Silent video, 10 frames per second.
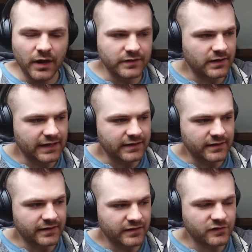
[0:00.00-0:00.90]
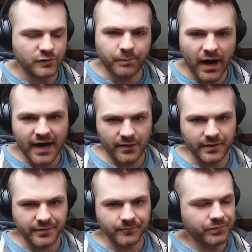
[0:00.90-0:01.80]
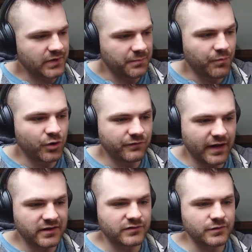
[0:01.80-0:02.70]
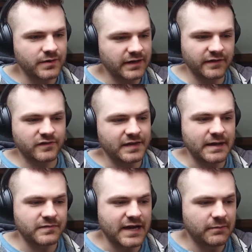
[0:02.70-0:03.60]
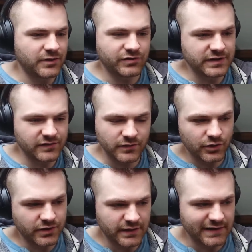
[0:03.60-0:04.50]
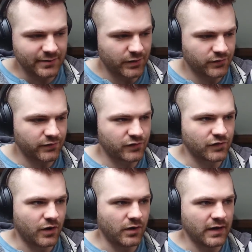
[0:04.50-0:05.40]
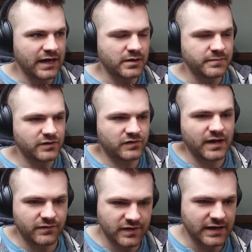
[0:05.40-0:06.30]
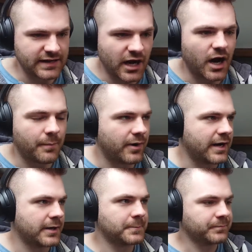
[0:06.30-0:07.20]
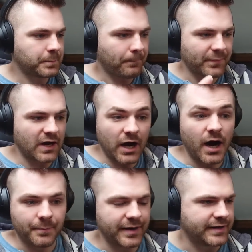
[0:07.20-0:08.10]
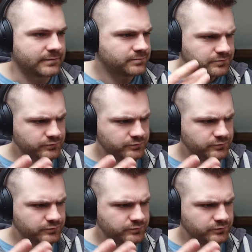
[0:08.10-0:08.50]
one, like, inspiring, motivational, and at the same time, literally looking at the lyrics of this song, it can be just devastatingly heartbreaking.